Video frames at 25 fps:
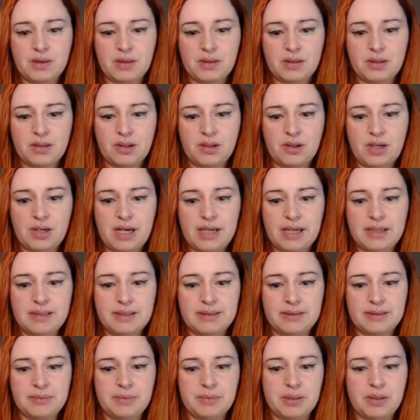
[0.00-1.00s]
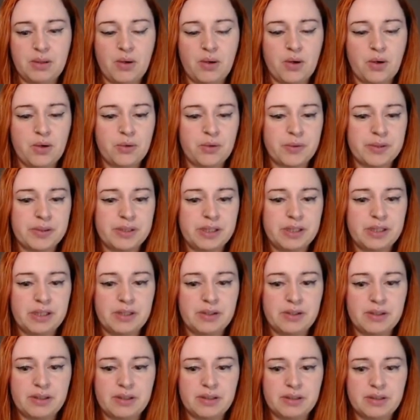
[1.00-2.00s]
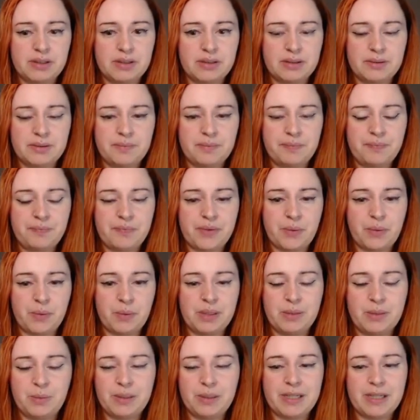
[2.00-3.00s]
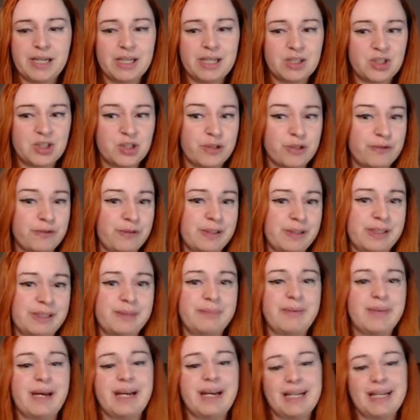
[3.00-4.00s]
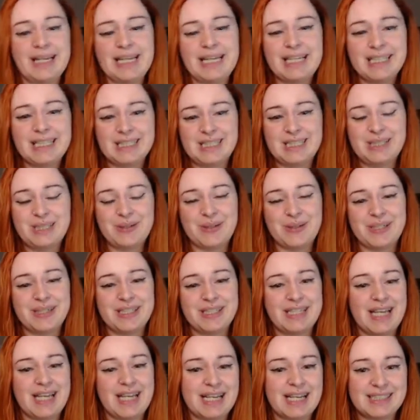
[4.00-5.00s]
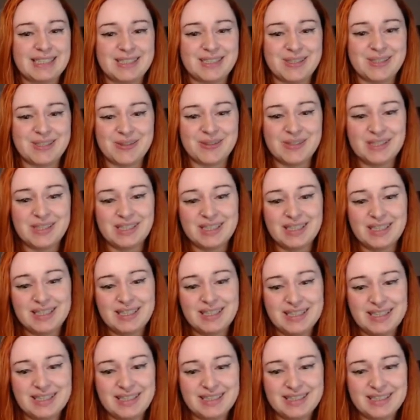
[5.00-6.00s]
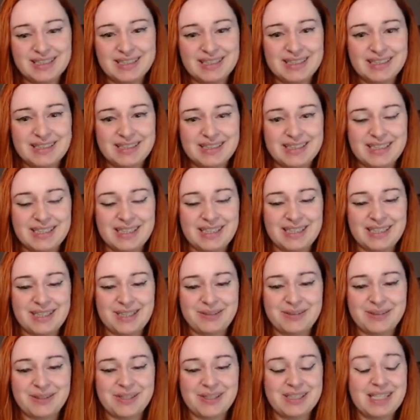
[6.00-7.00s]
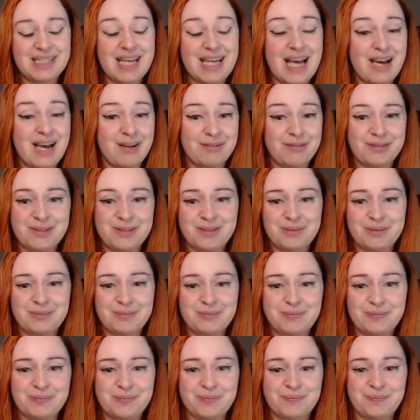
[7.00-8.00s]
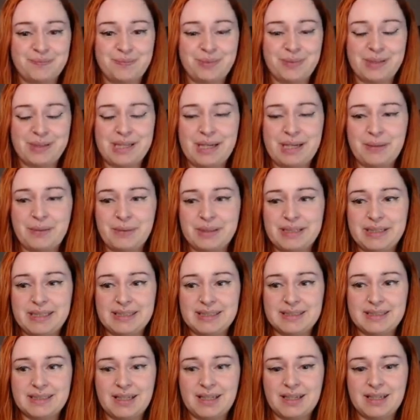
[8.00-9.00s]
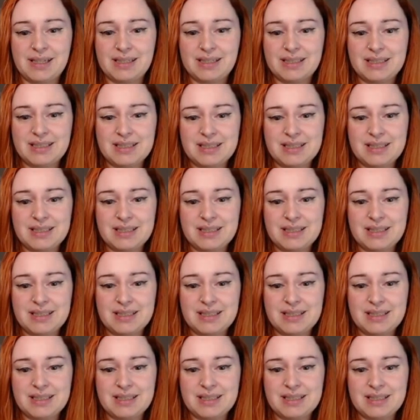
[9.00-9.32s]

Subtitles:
Our hand is a bit awkward here. And we can't shuffle it back into our deck, so we're gonna have to play with this hand.